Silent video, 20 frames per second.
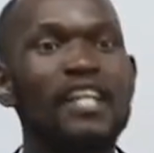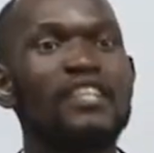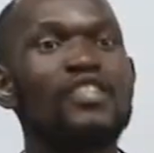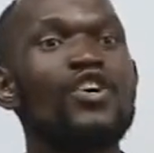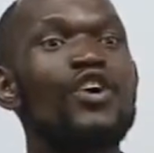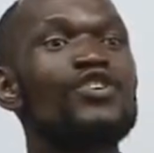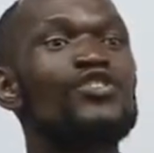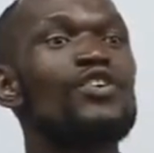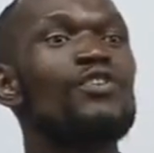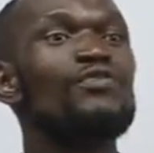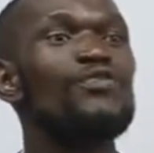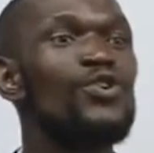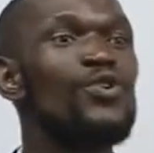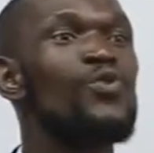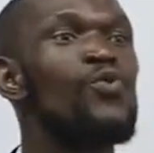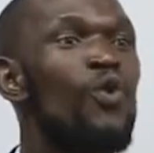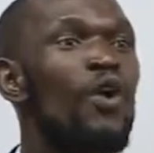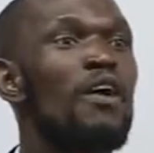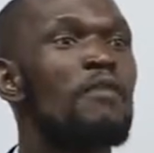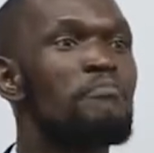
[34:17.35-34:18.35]
Those of
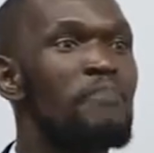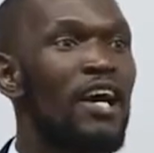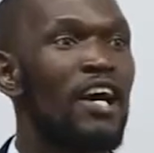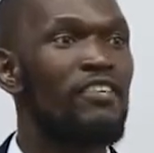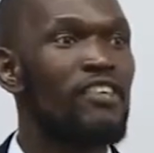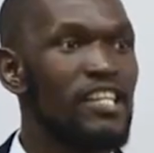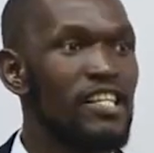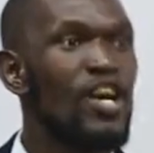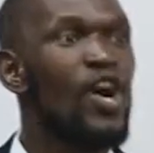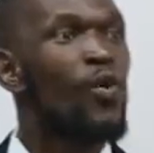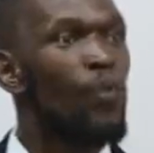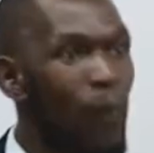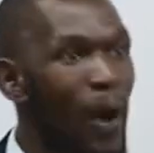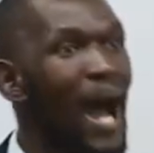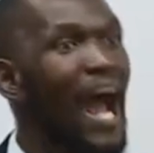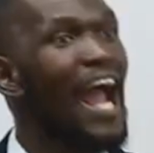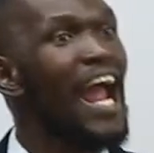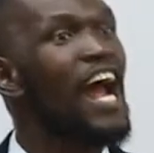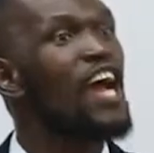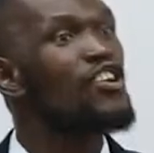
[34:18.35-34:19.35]
you who are married,
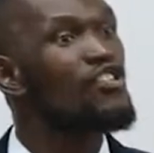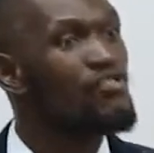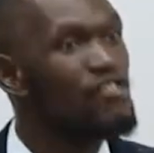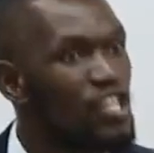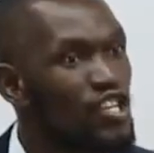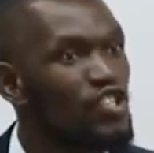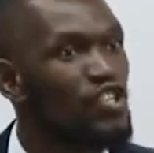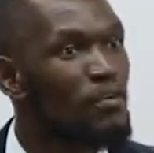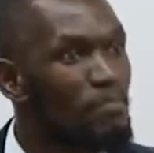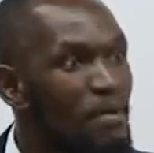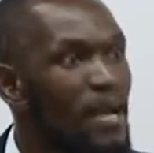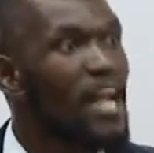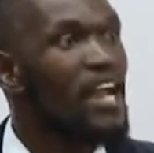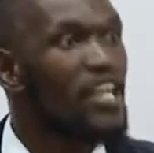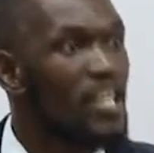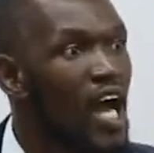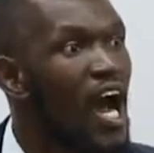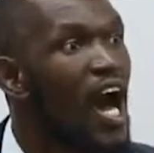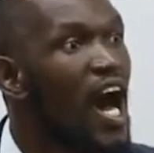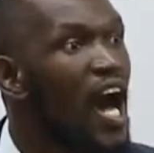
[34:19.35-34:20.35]
why are you
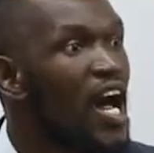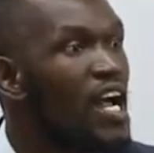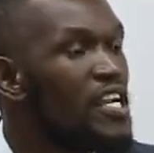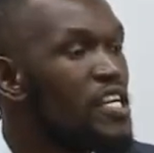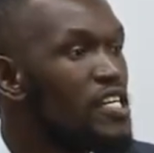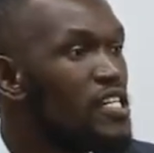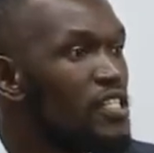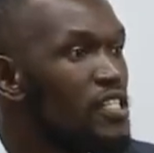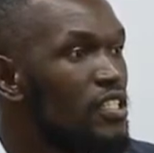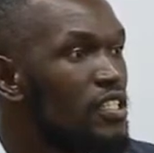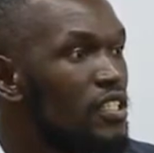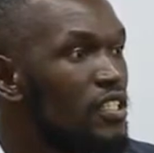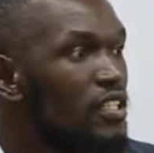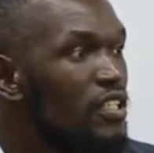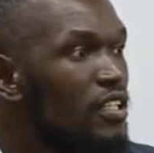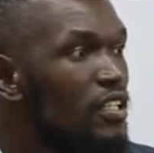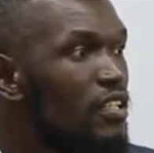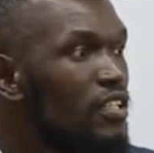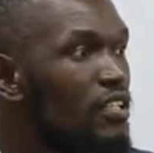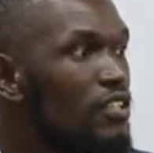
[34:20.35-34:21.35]
disobeying God?
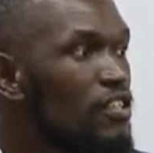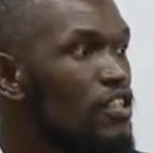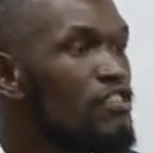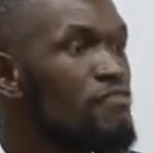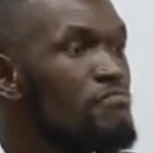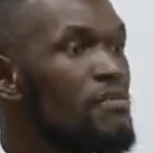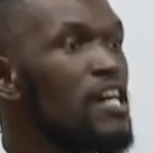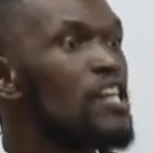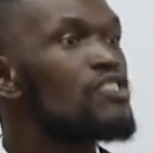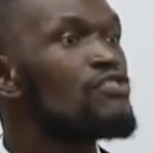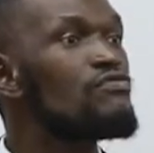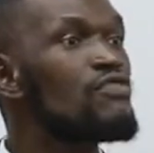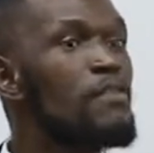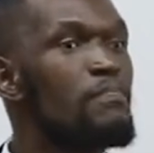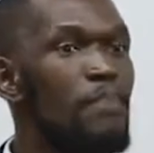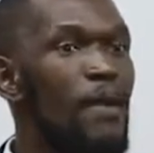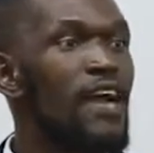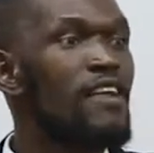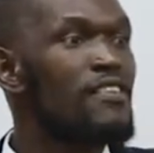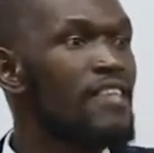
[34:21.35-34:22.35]
You must
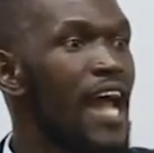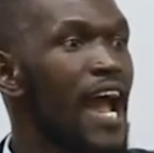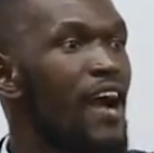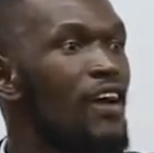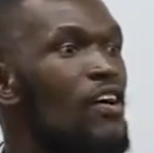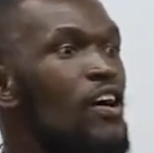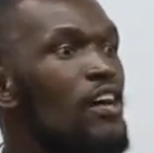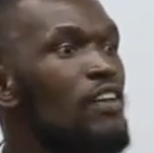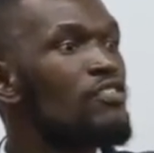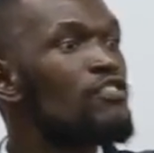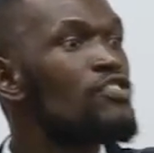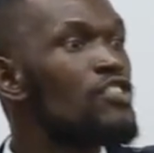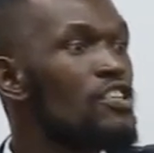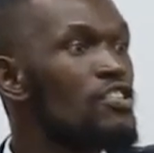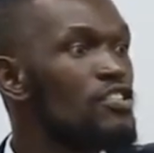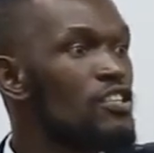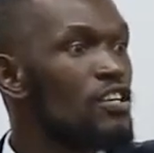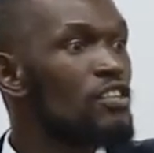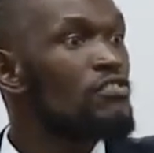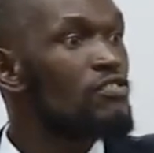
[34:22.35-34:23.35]
repent now.
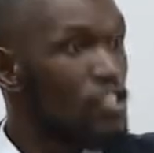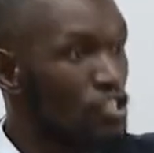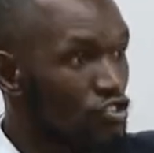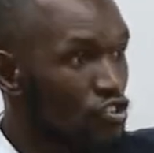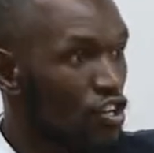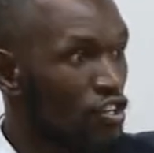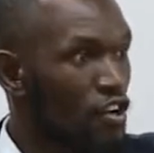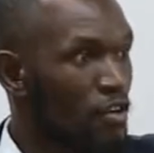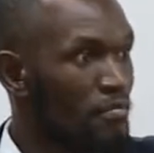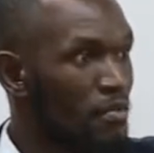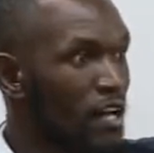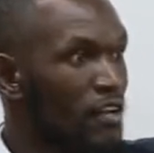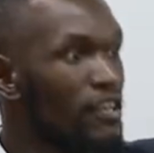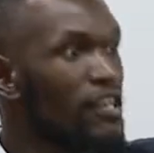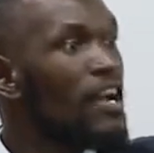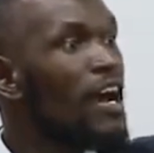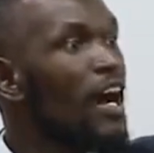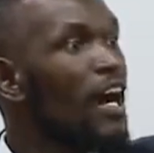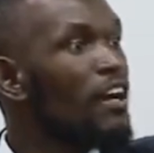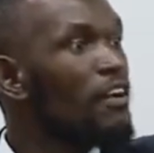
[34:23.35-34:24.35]
Sister, since you're not
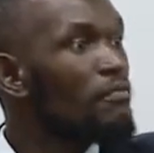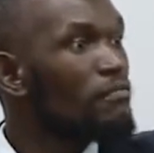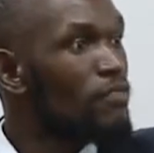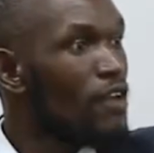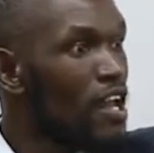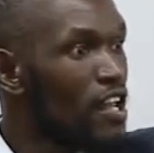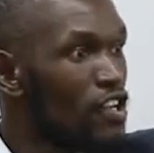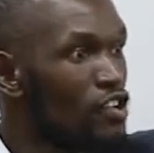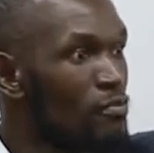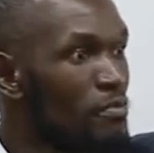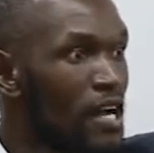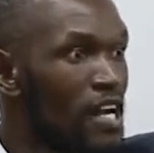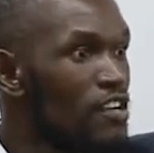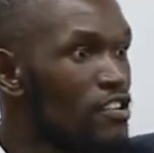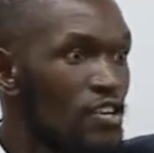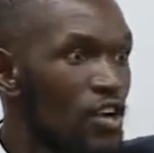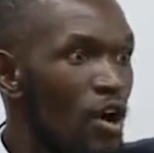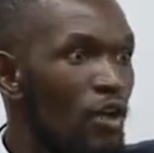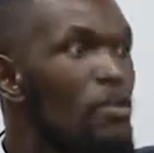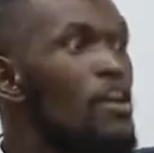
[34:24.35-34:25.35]
married, I, brother, you
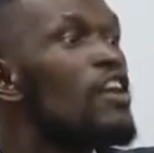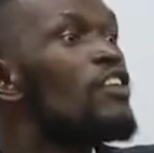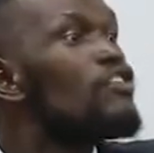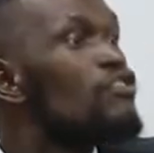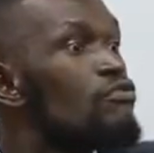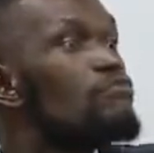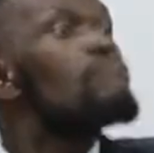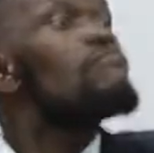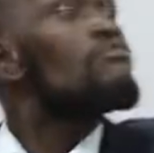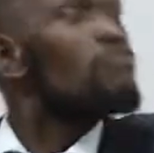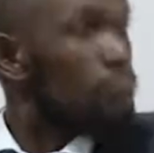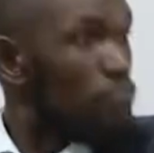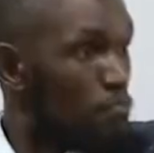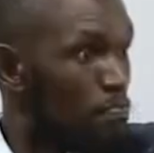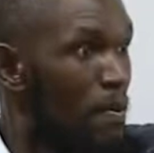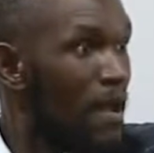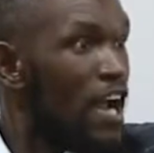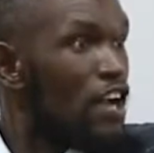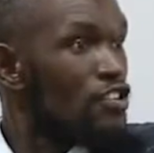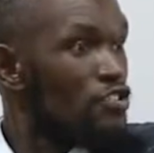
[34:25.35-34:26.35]
married? No.
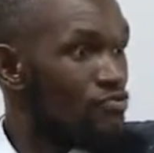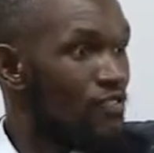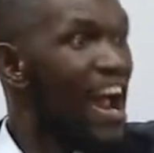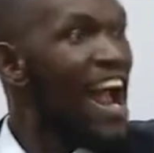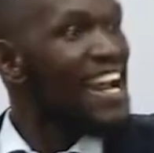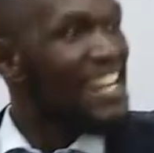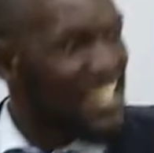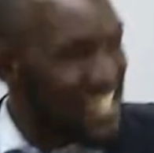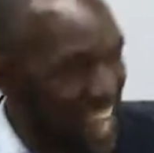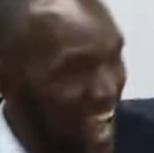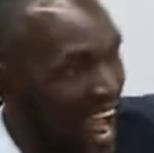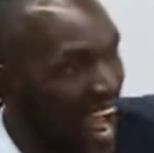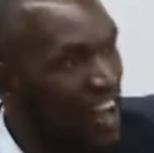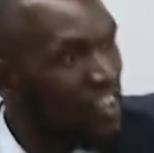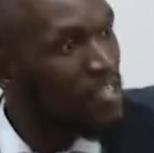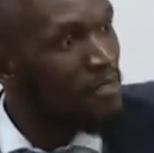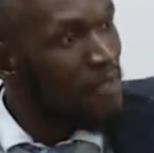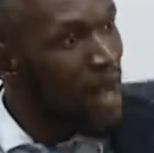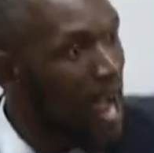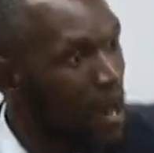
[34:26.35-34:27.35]
But right
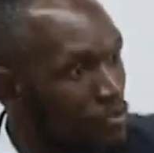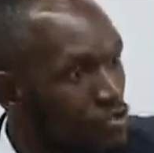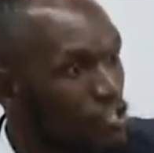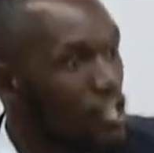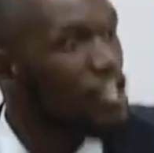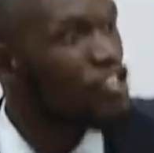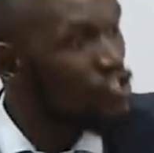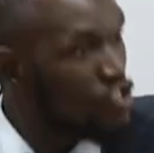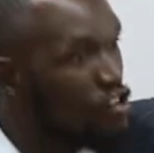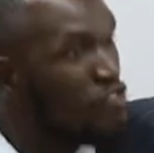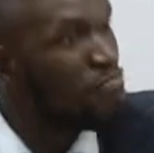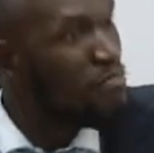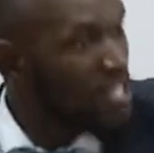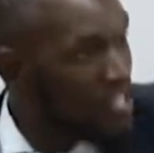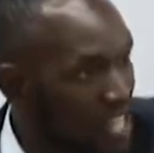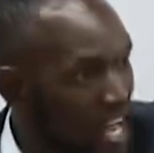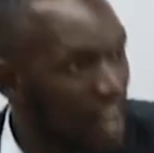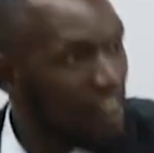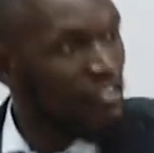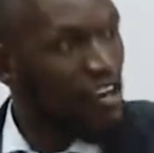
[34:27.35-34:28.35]
now, the Bible says you
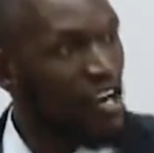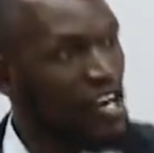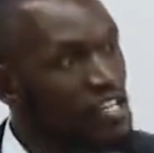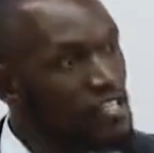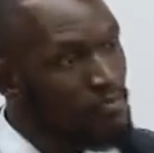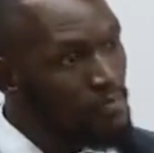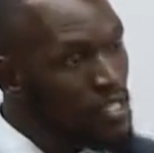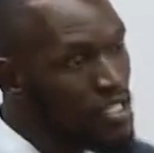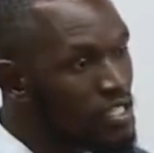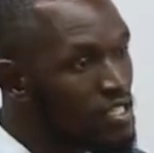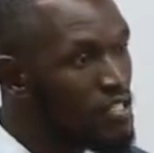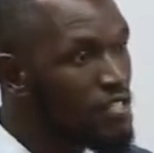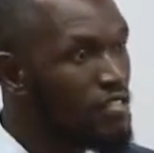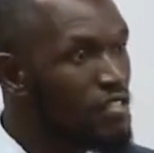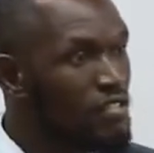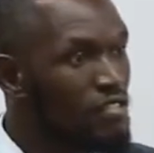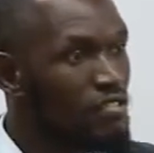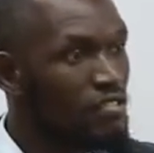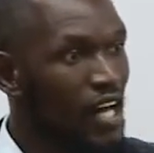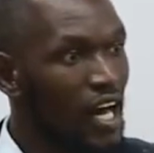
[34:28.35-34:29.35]
must have a husband.
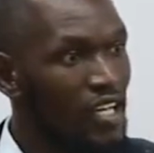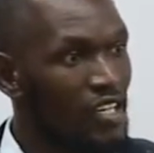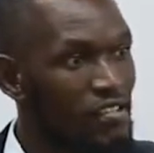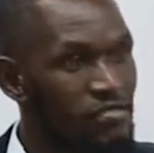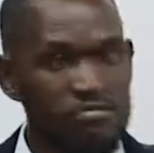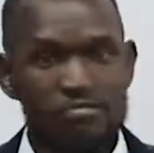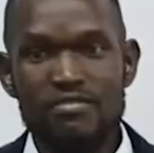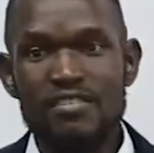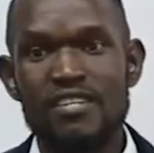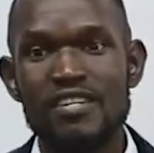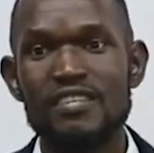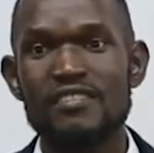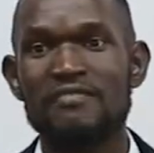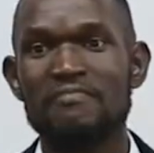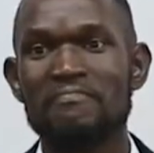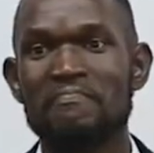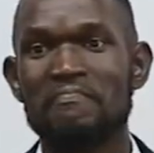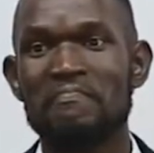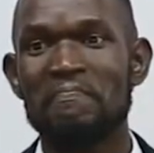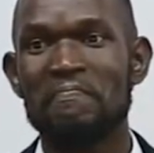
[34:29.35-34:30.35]
Hallelujah.
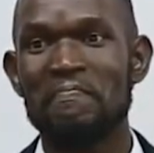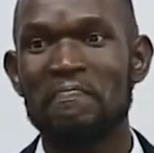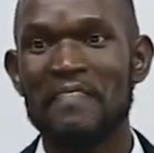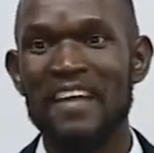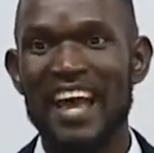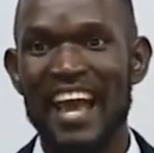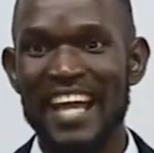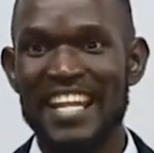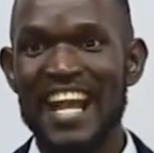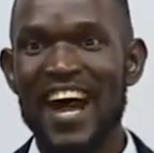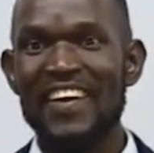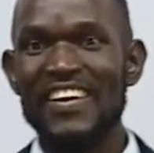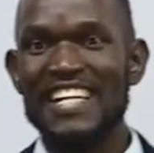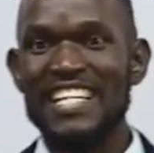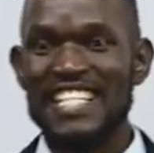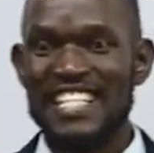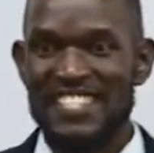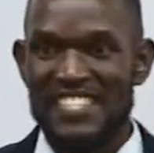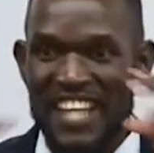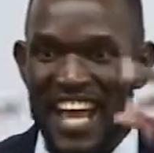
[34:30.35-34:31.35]
And now
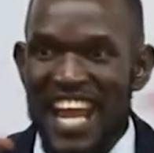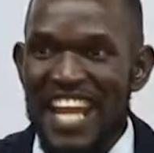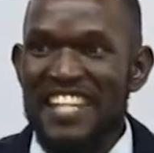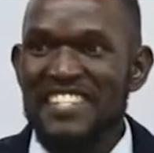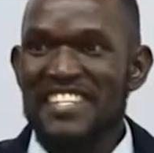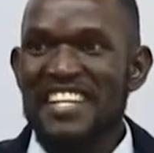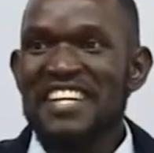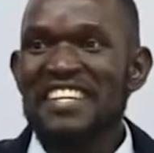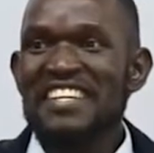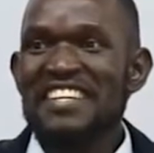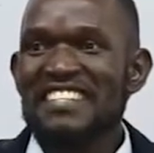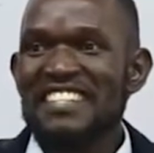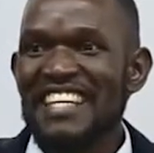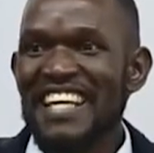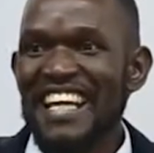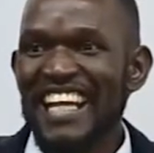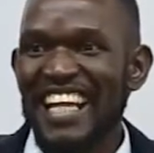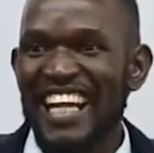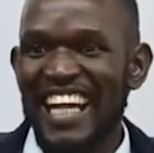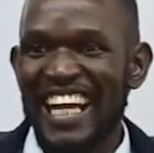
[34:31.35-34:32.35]
it says
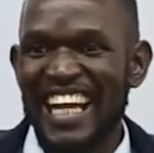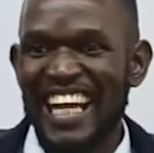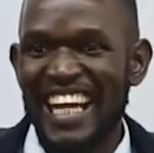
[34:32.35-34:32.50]
anything.